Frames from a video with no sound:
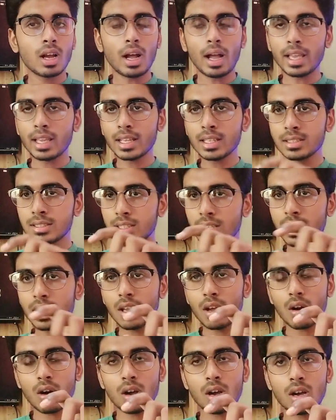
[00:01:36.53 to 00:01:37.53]
I can
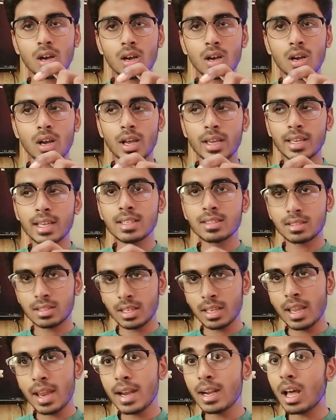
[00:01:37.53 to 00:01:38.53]

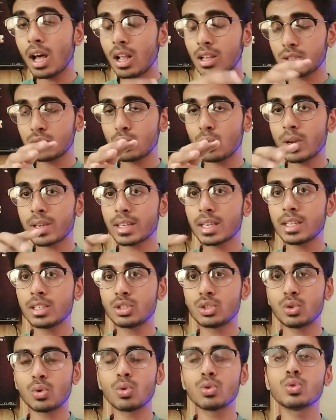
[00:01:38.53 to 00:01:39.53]
say, and also I can
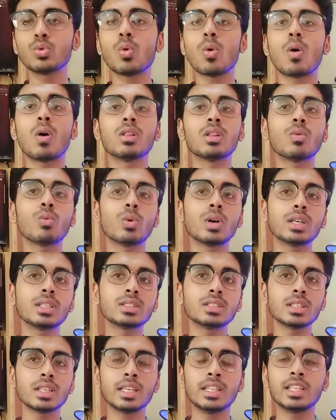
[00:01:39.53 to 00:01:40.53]
show you all the
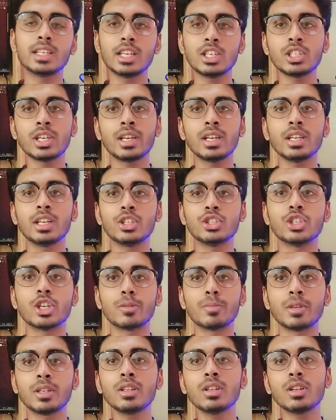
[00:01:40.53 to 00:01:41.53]
words in English and in
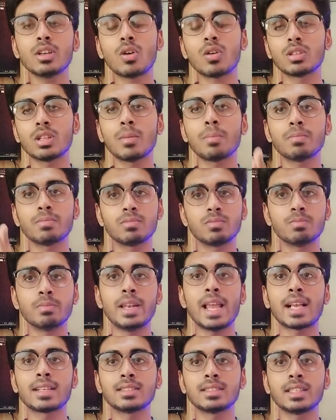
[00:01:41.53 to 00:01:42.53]
German on the
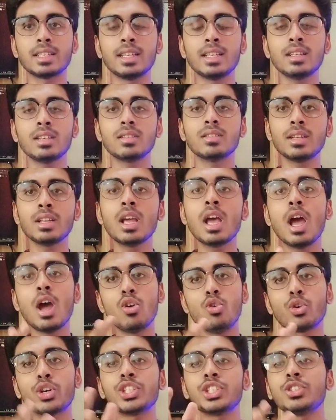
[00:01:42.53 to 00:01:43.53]
black screen.
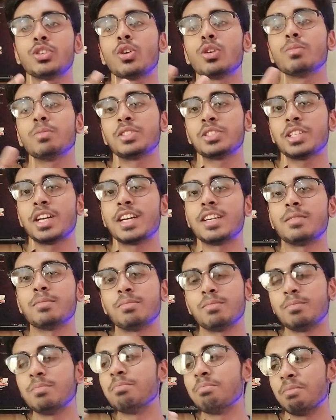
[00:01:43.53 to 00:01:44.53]
Look at it on beside
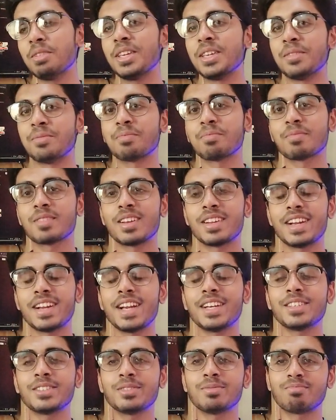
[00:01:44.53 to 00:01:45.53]
me,
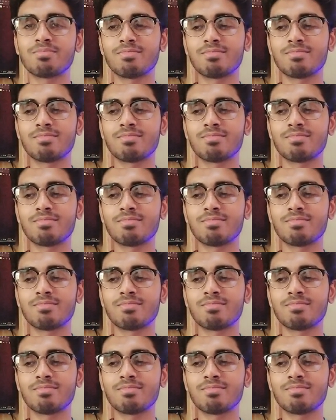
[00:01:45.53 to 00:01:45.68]
right?